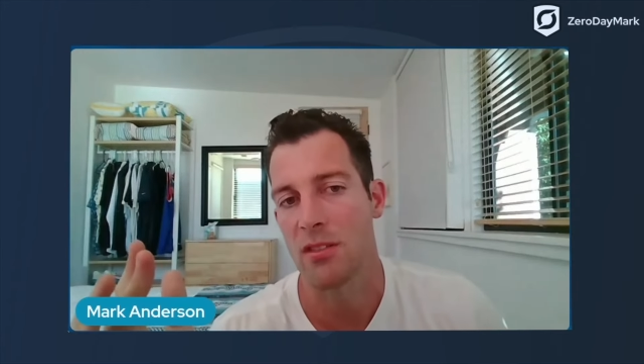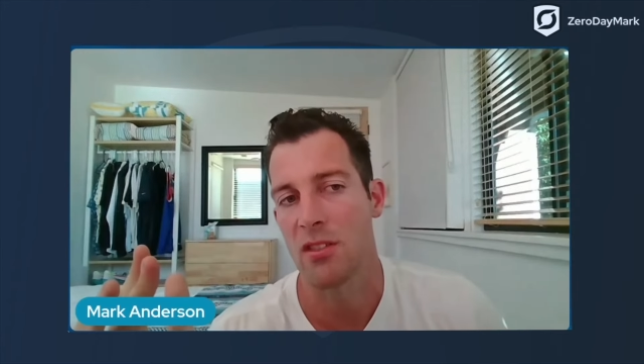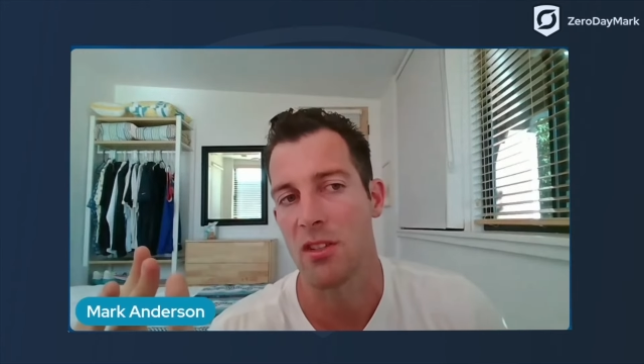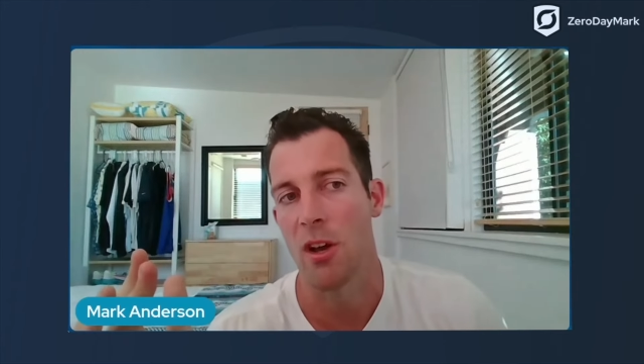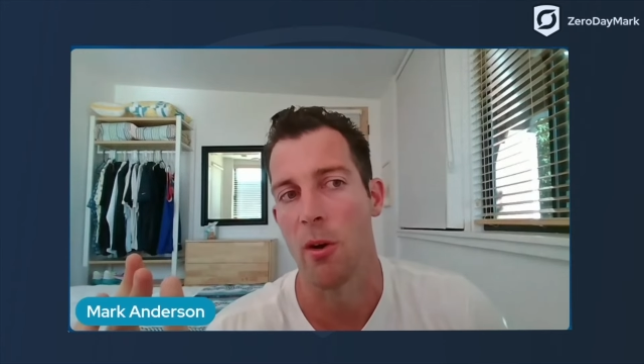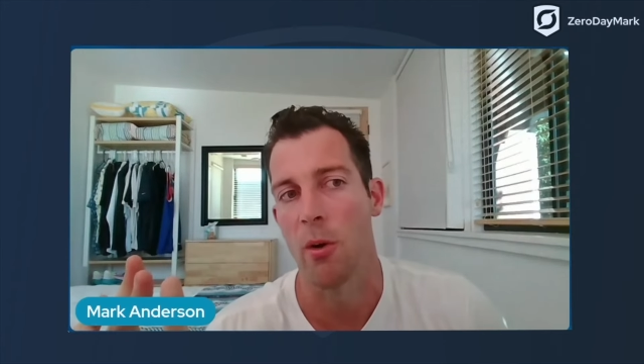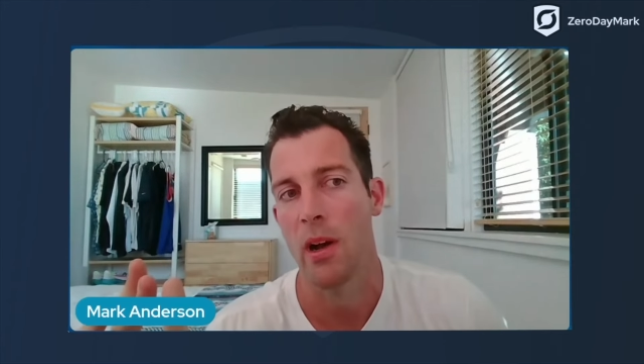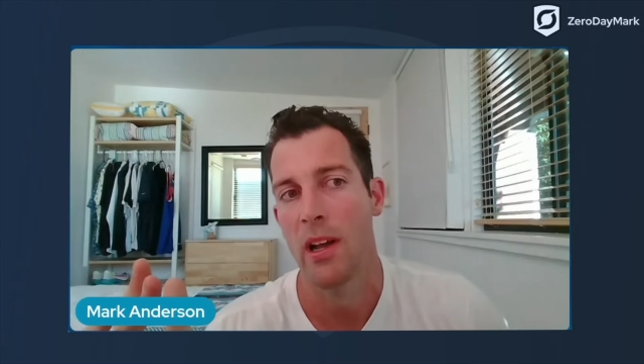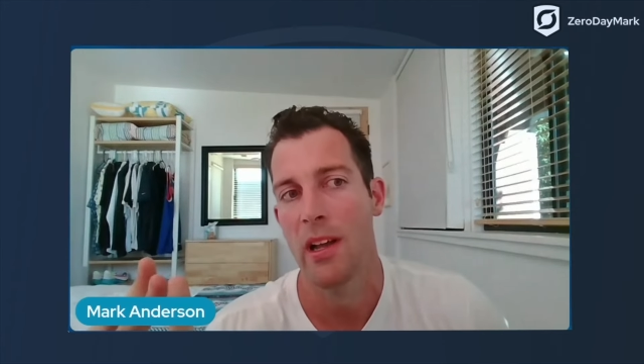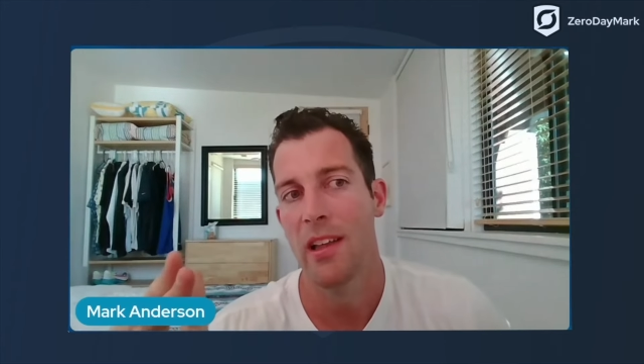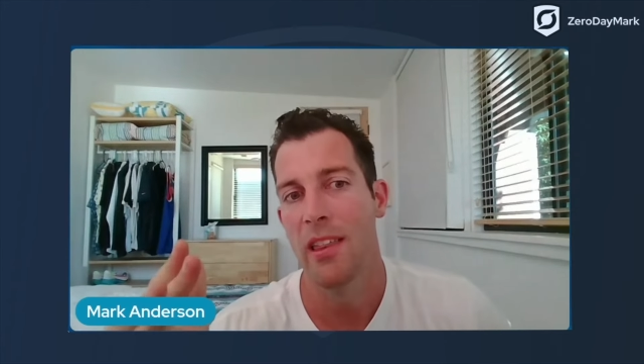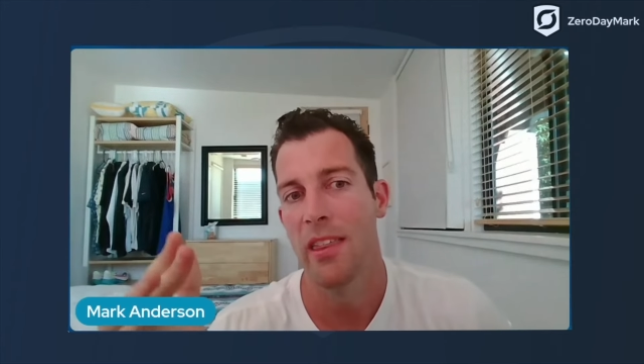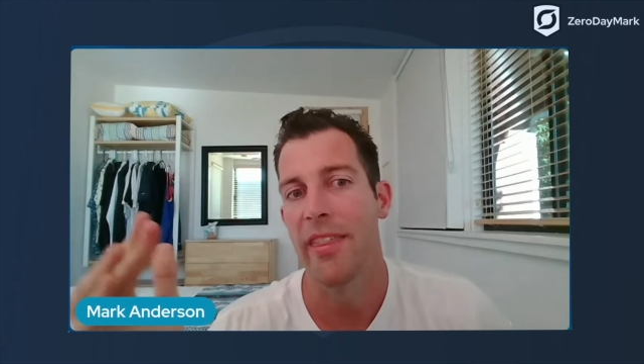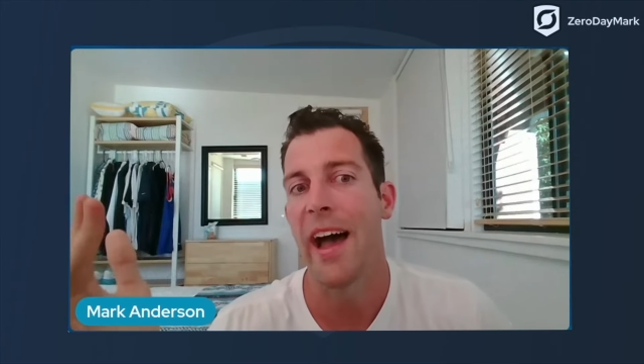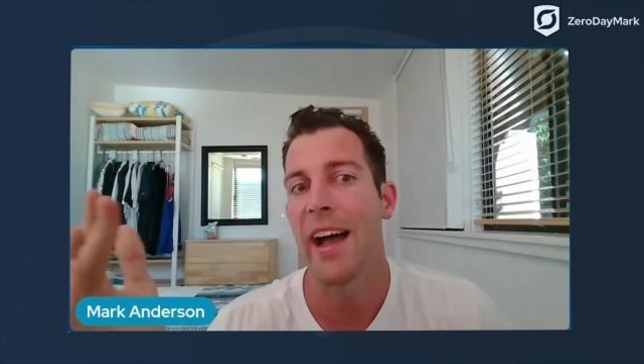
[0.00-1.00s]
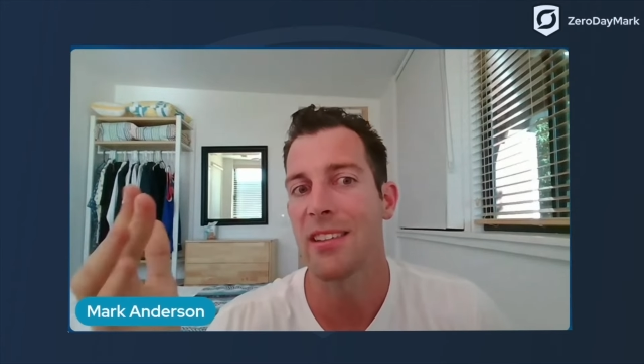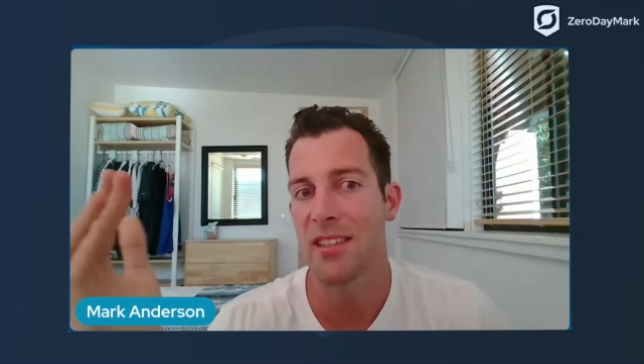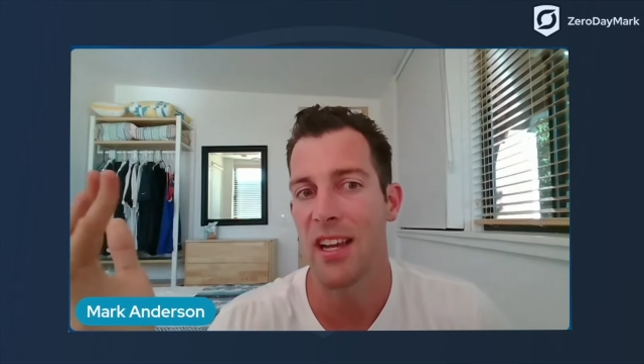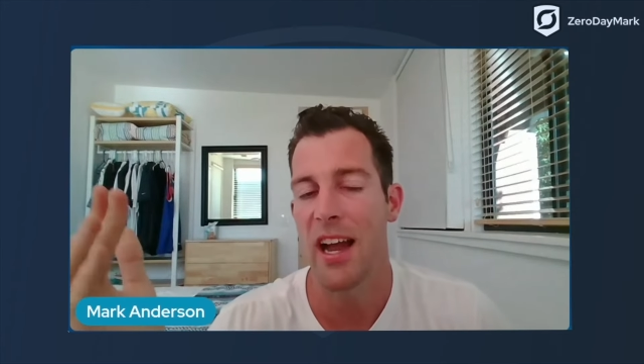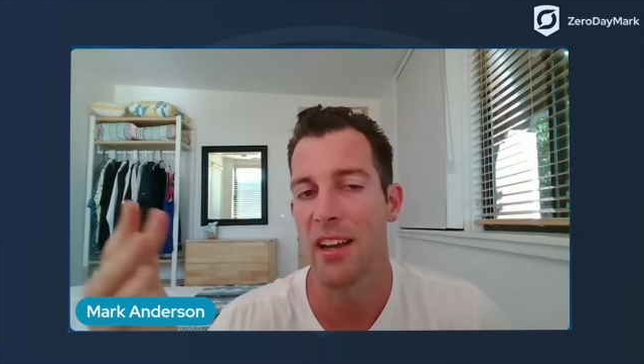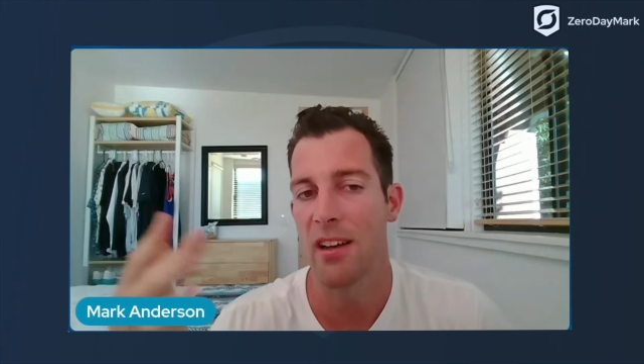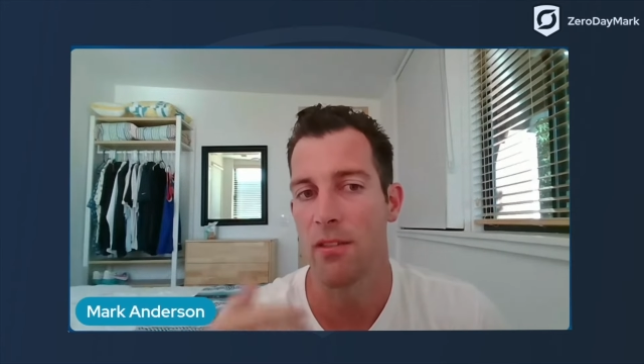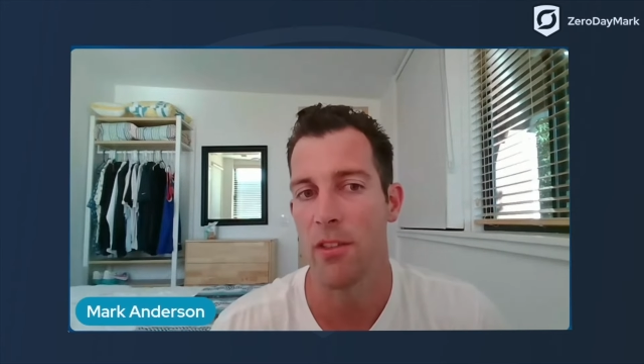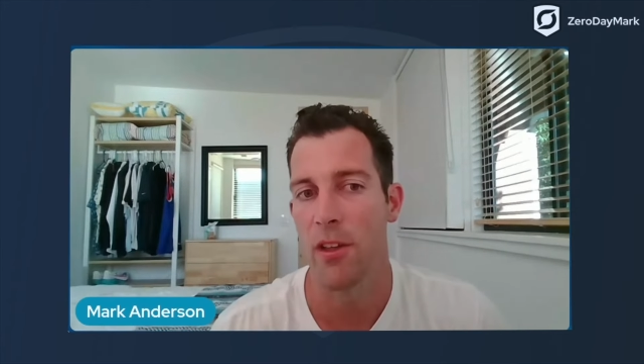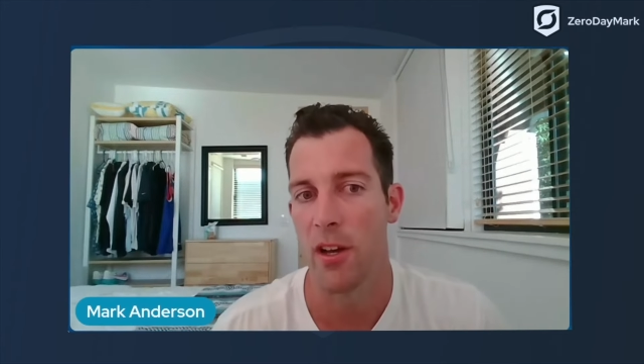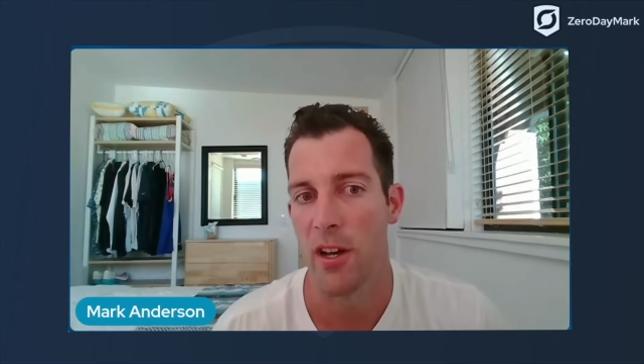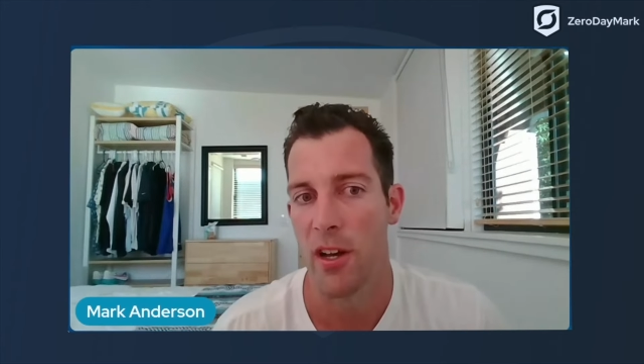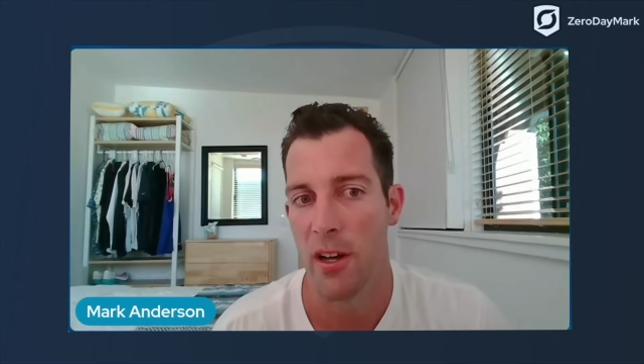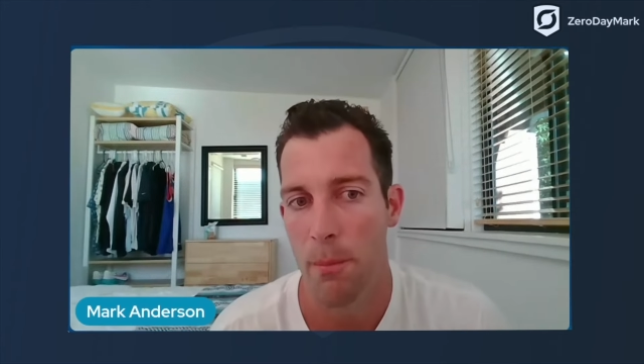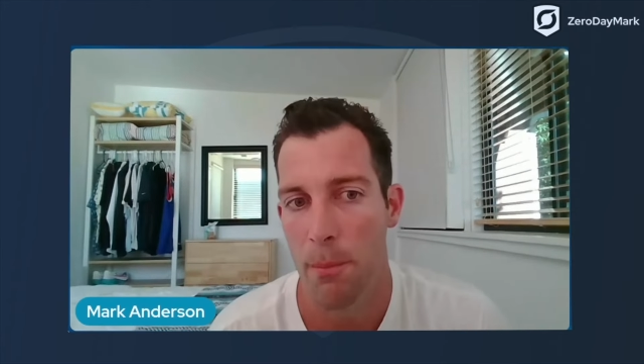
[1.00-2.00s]
So that's kind of
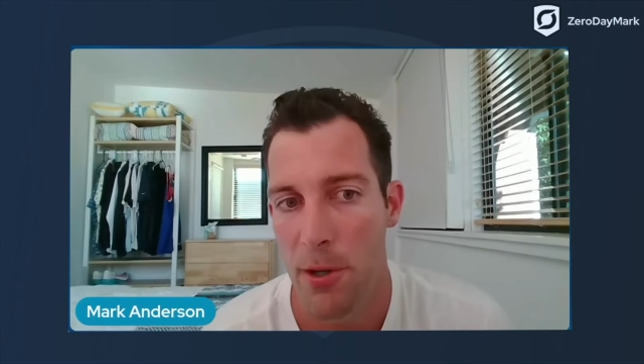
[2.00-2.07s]
the